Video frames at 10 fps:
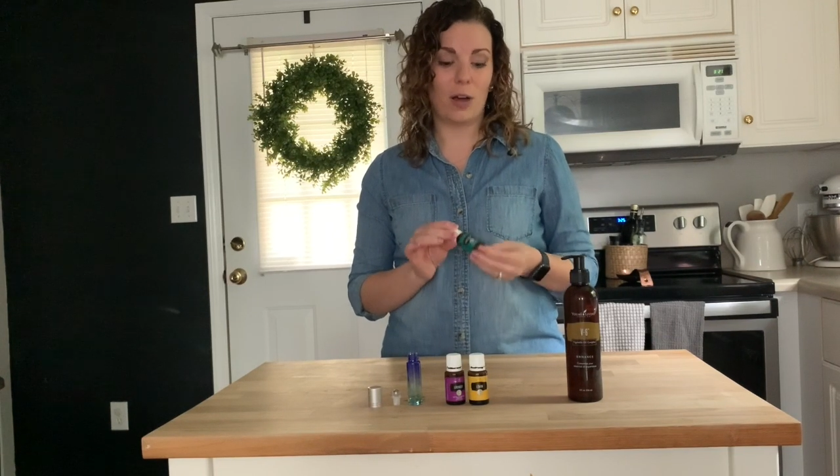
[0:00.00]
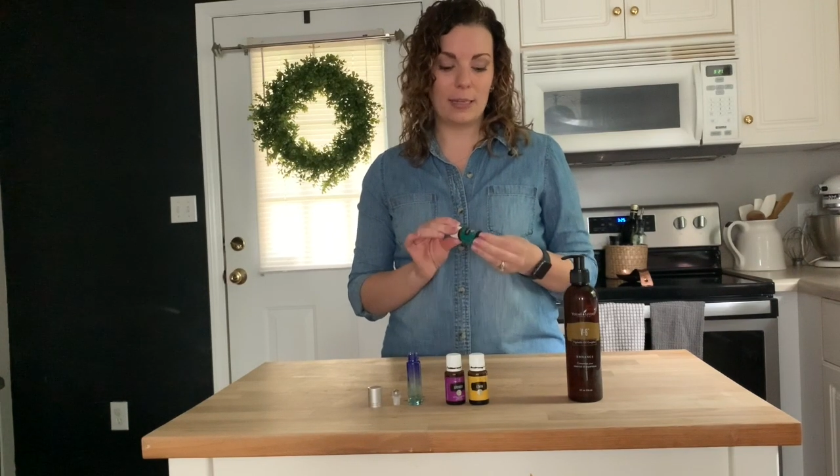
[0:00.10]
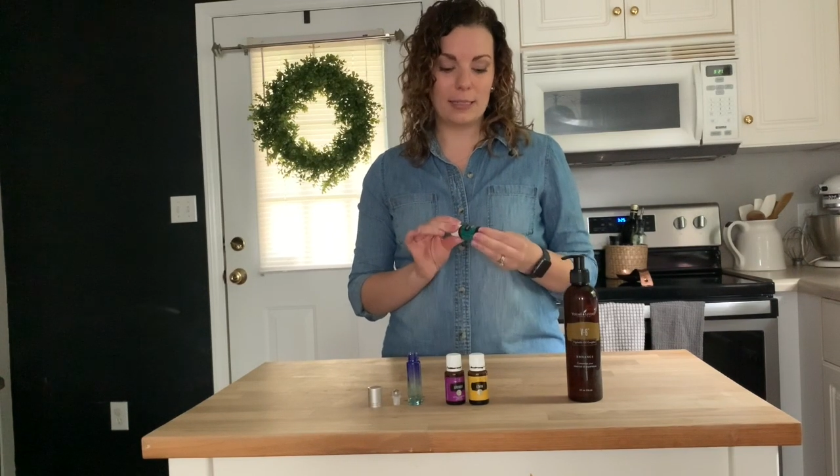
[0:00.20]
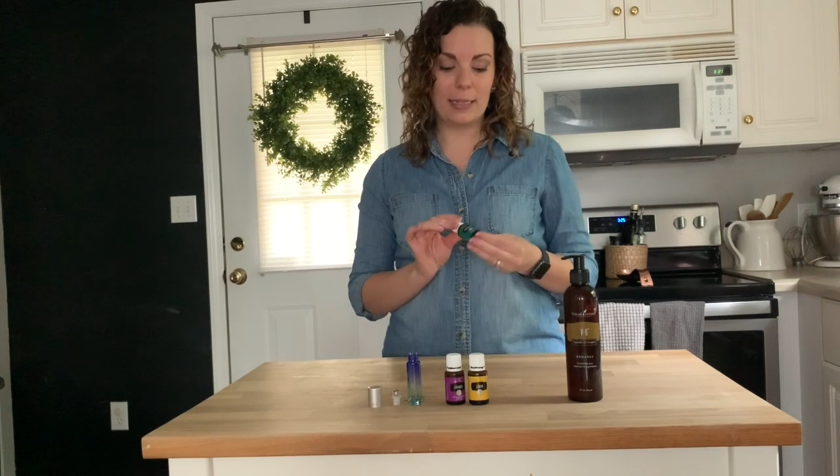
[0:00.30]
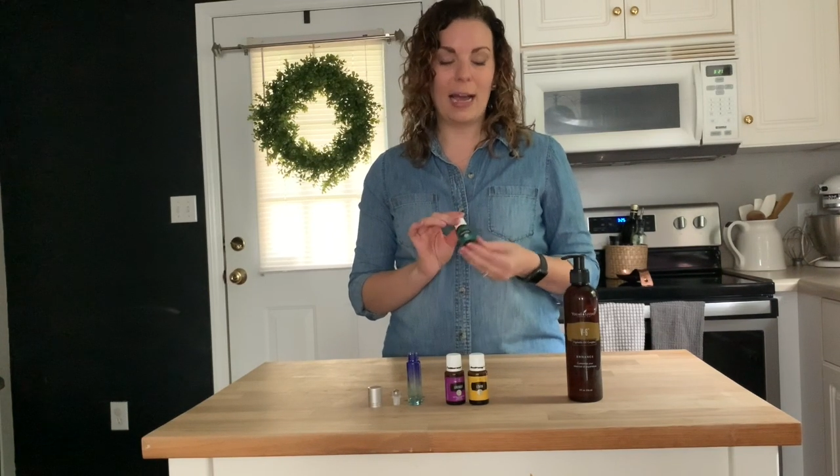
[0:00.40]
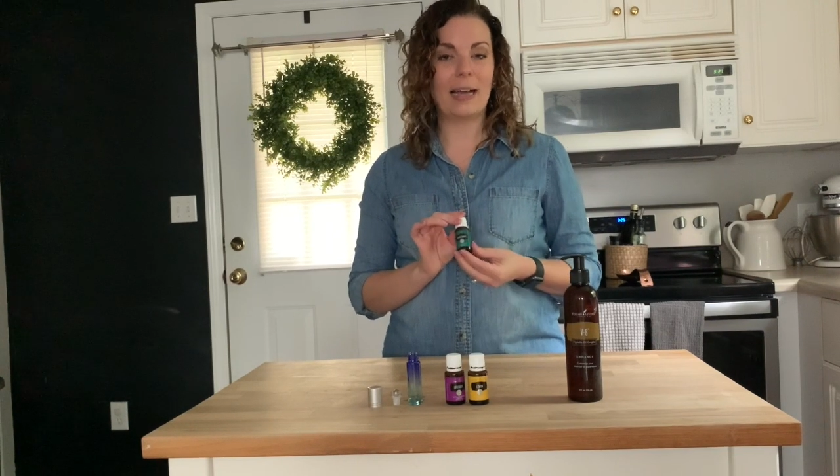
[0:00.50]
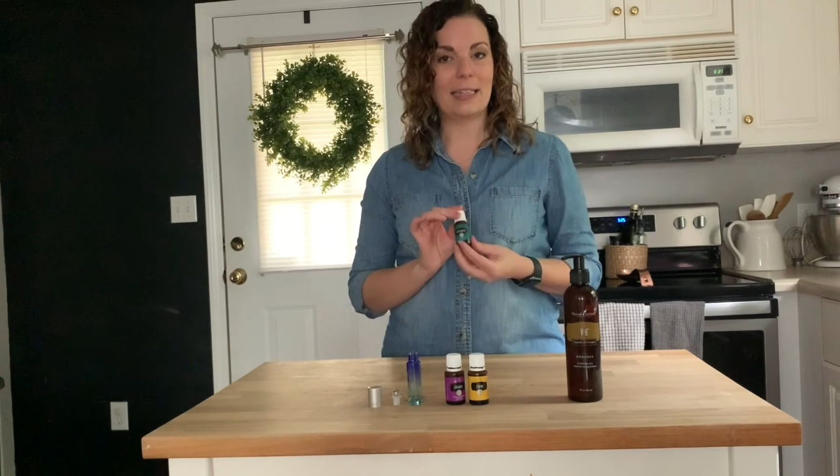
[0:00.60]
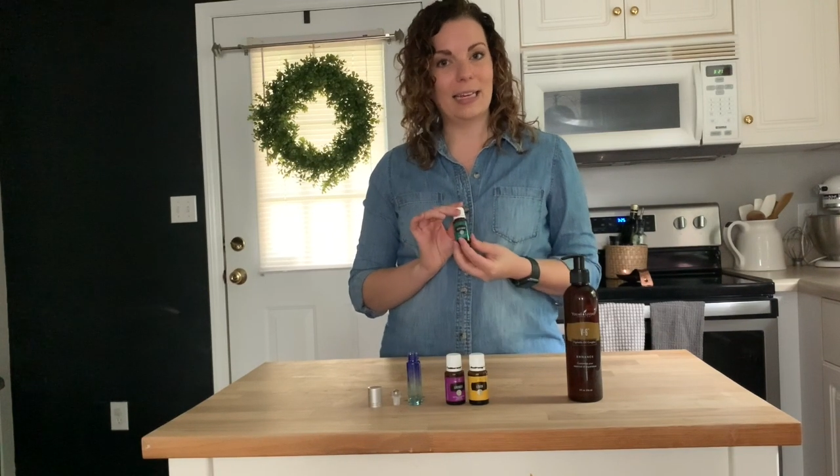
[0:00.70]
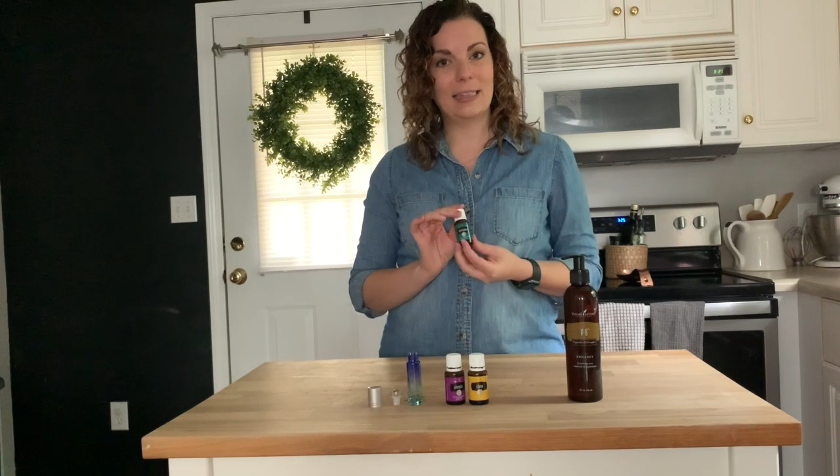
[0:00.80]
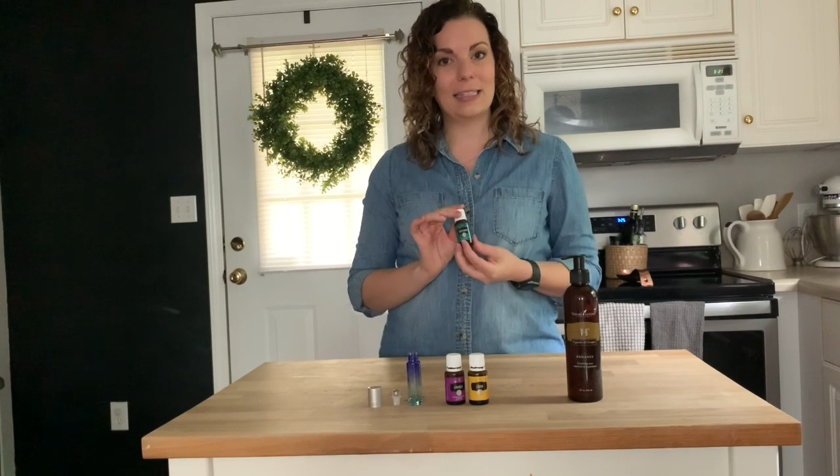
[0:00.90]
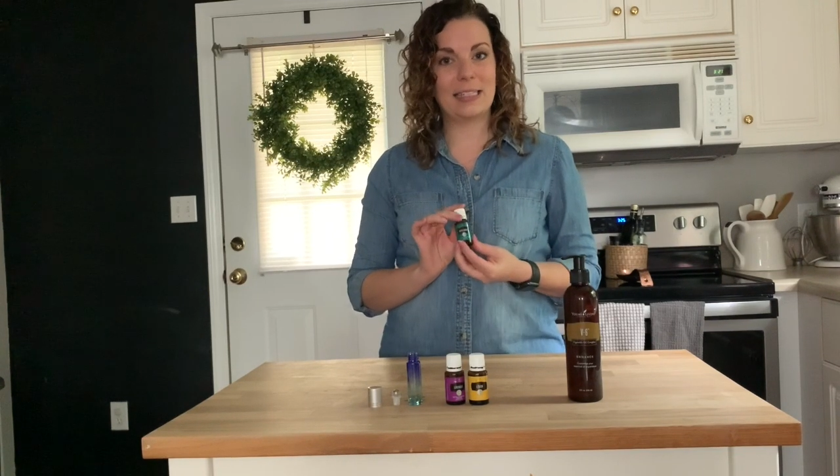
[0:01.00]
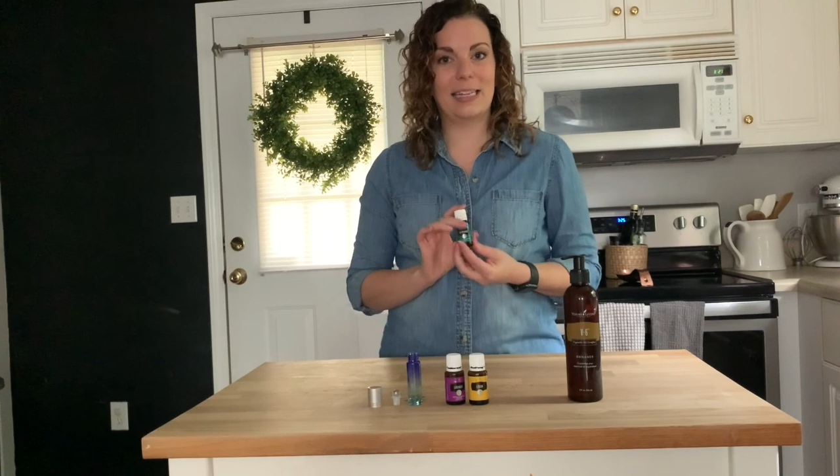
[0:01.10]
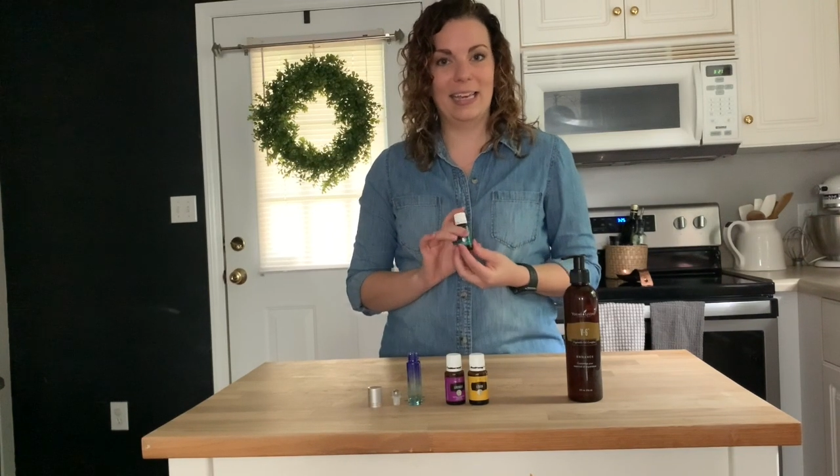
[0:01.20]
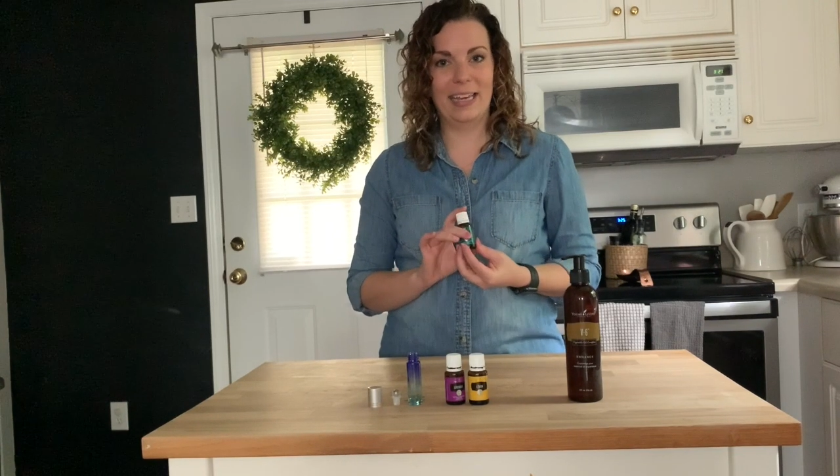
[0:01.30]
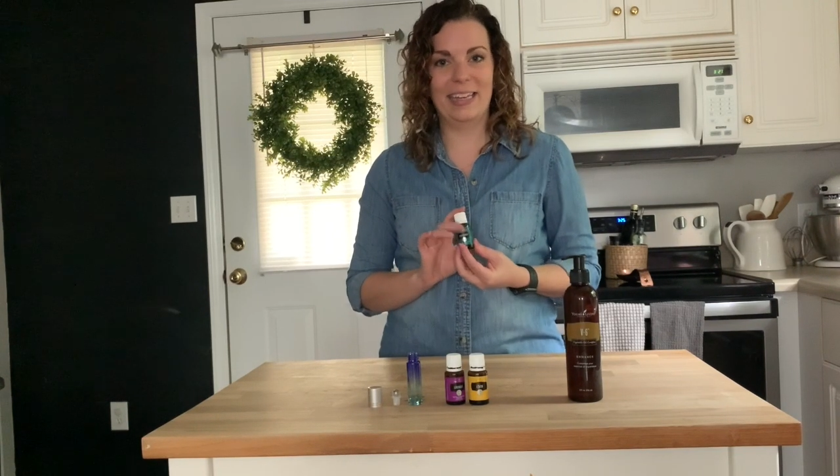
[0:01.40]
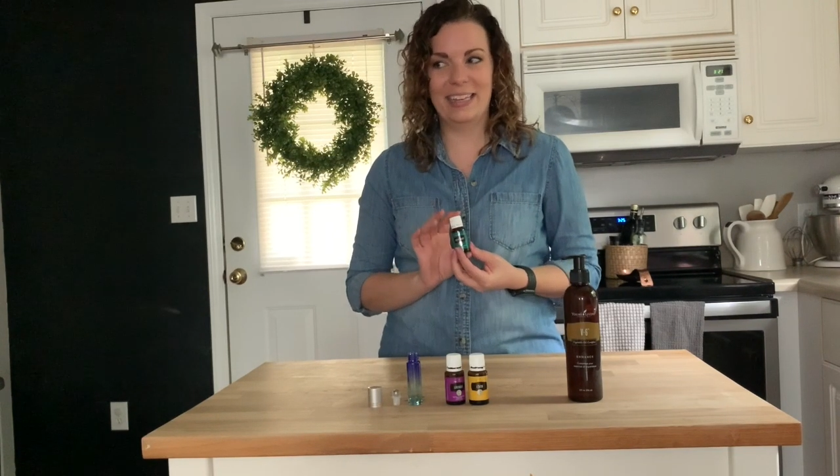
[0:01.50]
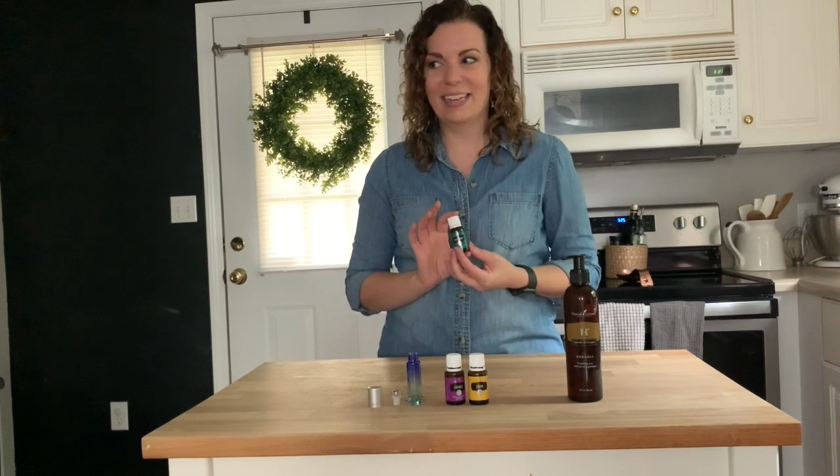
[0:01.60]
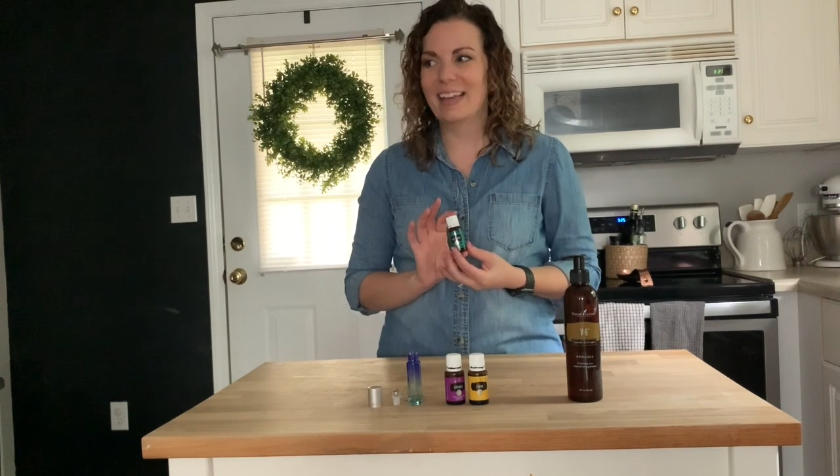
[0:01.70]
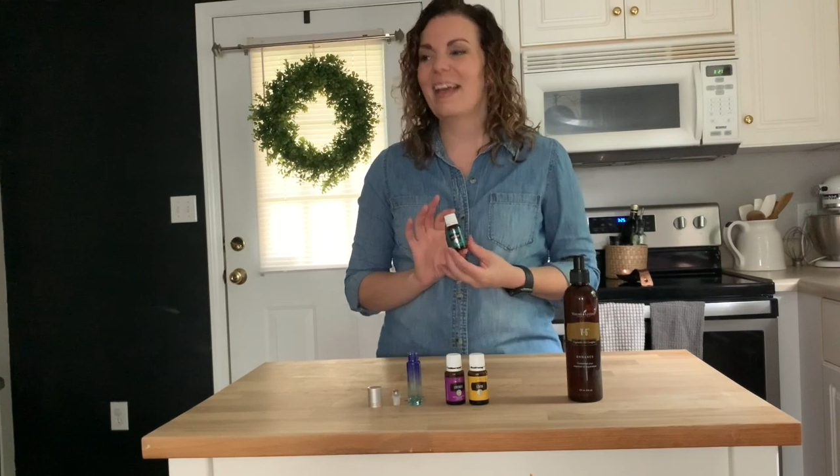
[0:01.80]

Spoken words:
Honestly, I like the stink